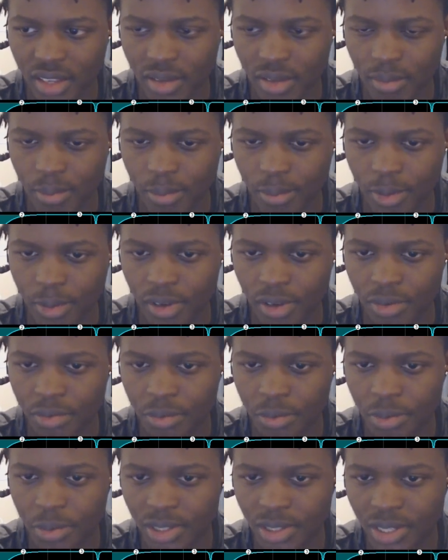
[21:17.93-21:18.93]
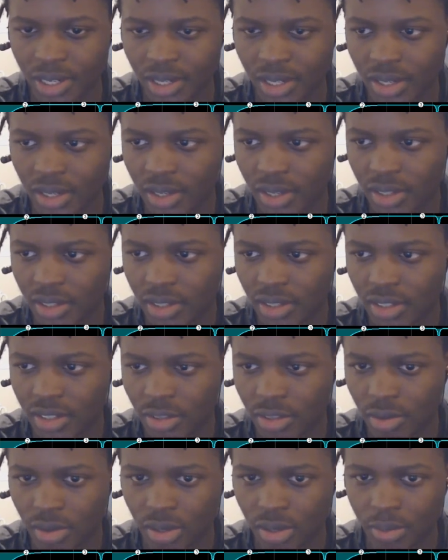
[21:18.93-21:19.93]
but you have to be delicate. So
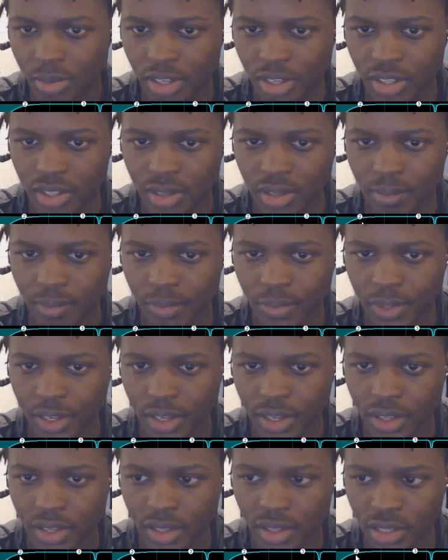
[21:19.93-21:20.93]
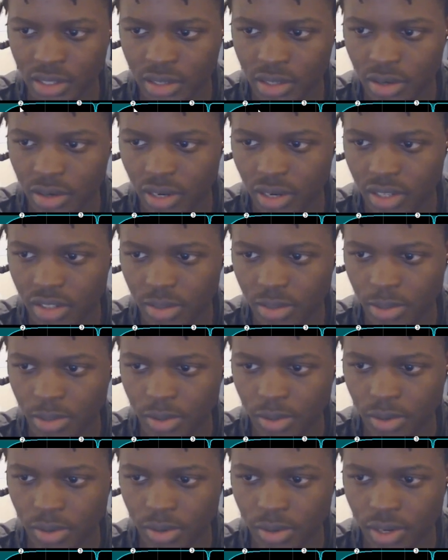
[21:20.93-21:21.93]
I'm like, the 0 has to be on
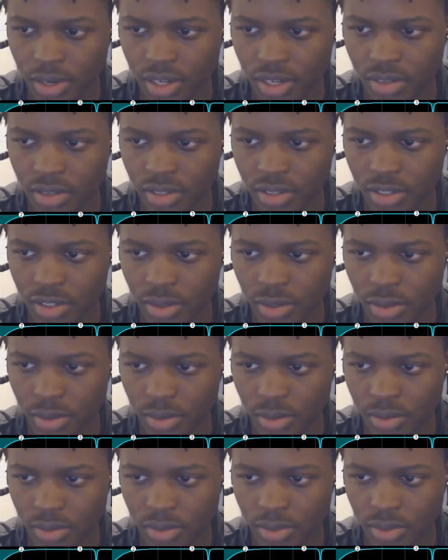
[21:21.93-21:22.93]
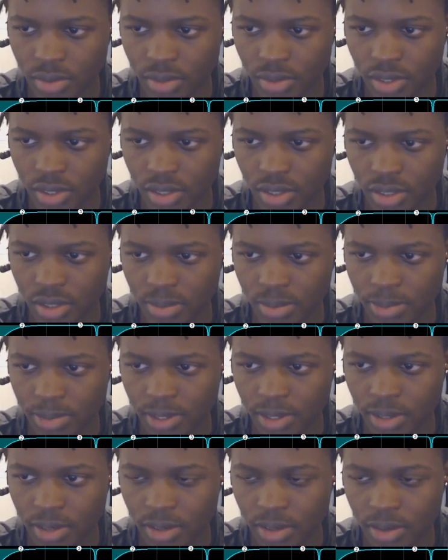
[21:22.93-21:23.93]
300, so this one could just be
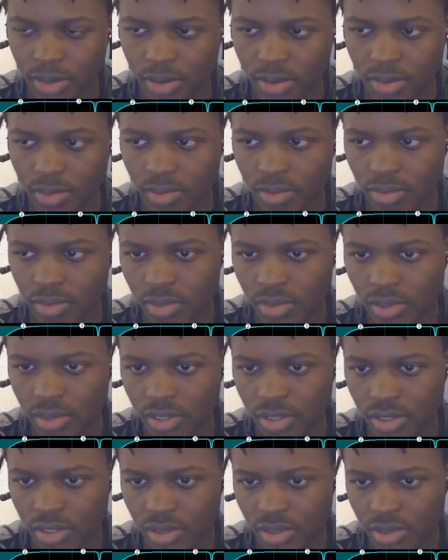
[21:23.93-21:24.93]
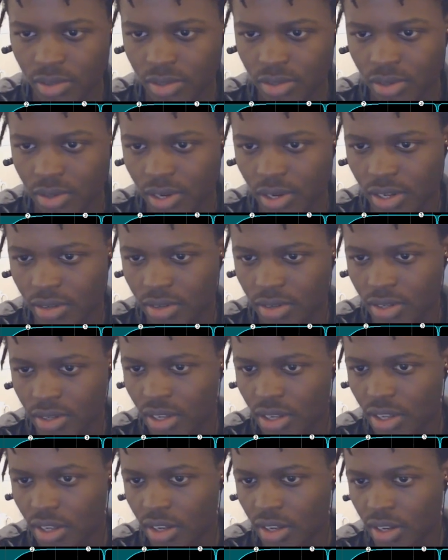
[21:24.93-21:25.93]
here. So the 0 and 300,
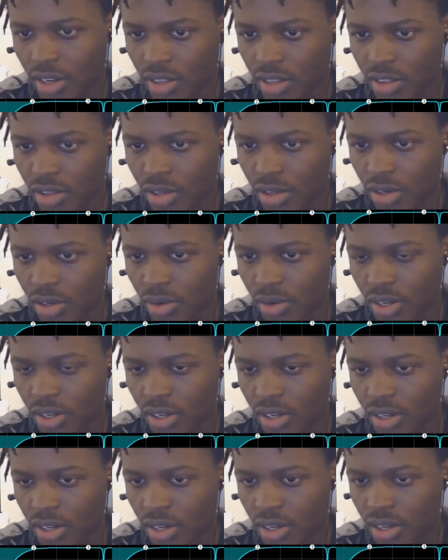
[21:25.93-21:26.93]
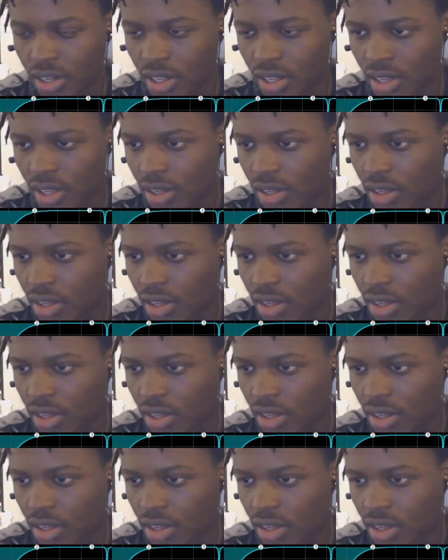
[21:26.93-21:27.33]
like 31k